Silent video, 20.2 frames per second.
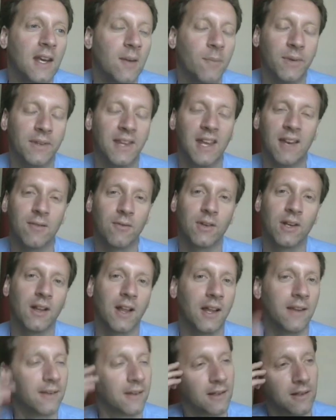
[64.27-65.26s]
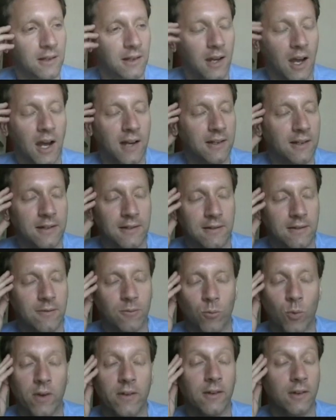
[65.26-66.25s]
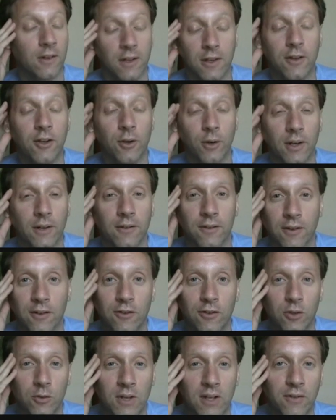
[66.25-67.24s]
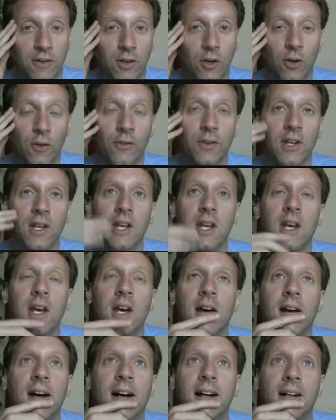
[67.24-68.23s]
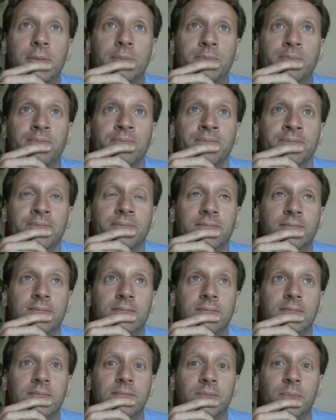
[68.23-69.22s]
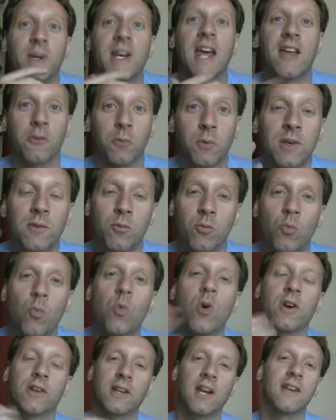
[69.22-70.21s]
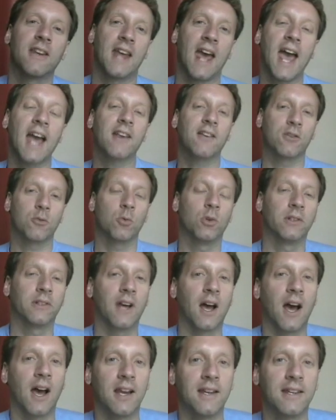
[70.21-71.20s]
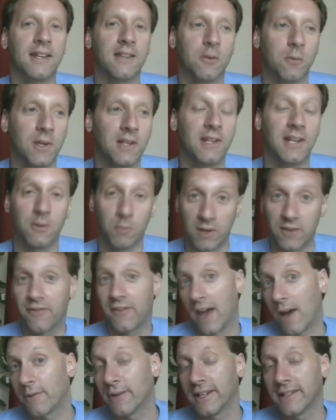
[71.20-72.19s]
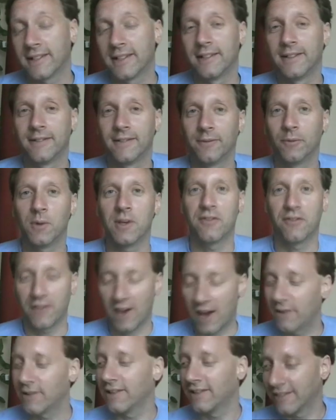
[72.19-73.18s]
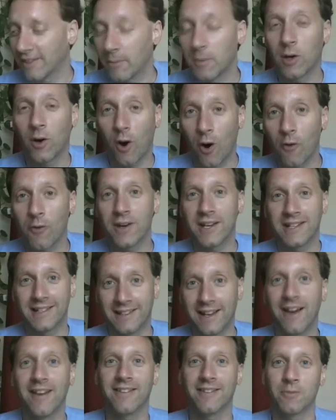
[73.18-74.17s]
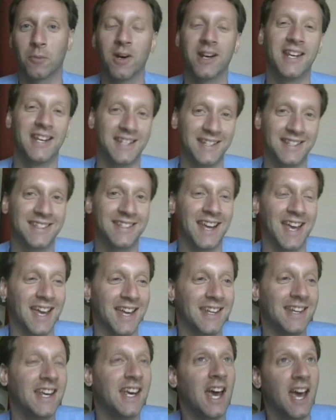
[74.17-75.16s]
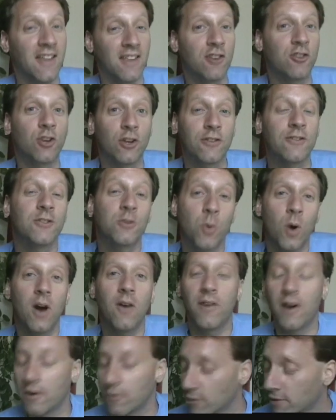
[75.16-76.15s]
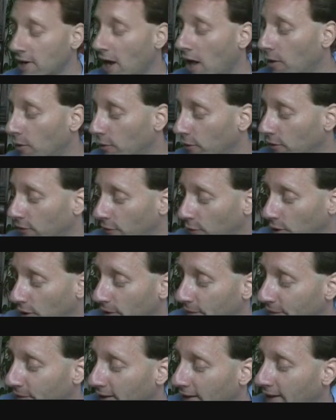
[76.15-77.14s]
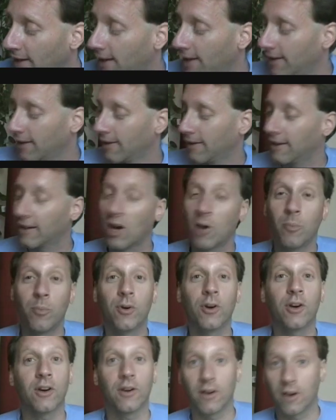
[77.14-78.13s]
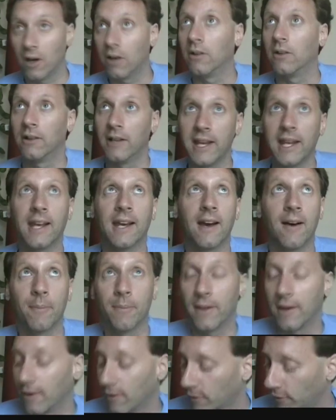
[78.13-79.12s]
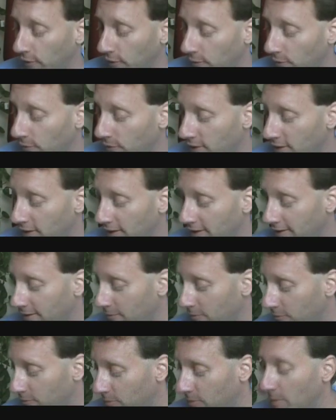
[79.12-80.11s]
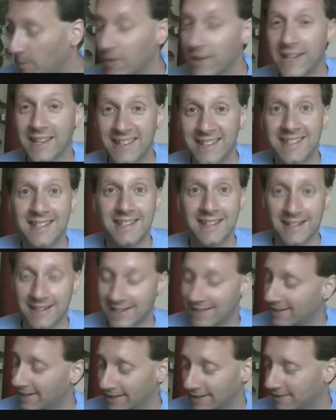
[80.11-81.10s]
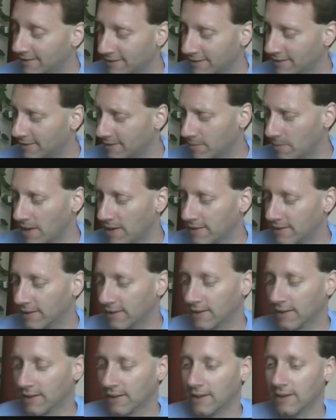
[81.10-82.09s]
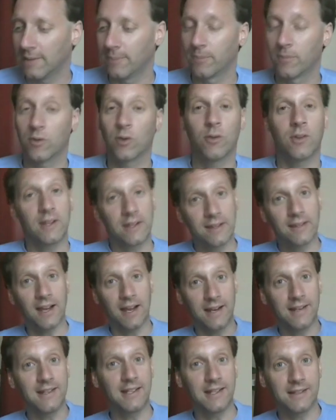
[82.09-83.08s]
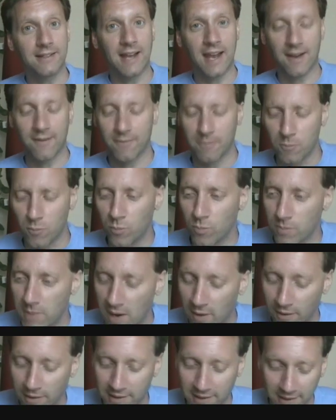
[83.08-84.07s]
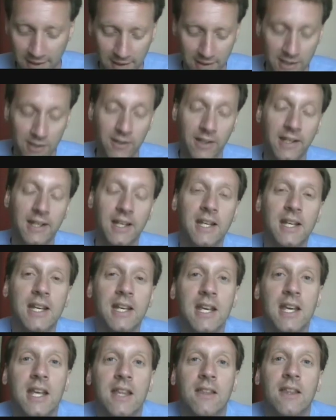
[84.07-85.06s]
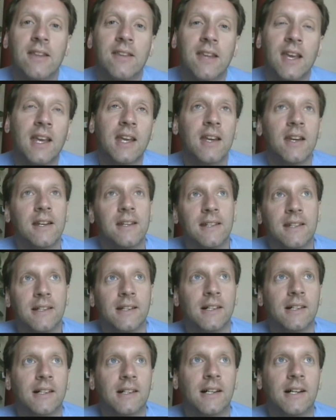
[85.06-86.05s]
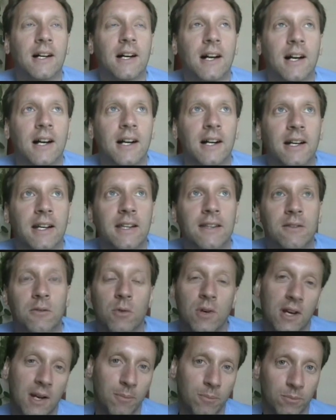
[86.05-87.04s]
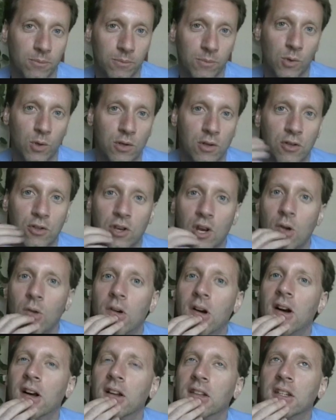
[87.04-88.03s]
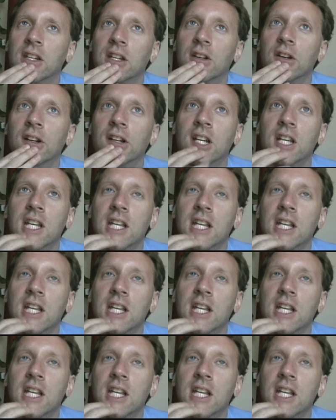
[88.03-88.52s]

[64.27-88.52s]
but then realized I just wasn't going to do it. It's just too difficult. But as we worked on the actual idea that we did, we found it. We found it. Somebody already does what he said, and they charge $1,200 for it. I think I'll put a link up there so that somebody can see this thing. It's just amazing. So these ideas have merit, clearly. The second idea is the one I'm going to show on here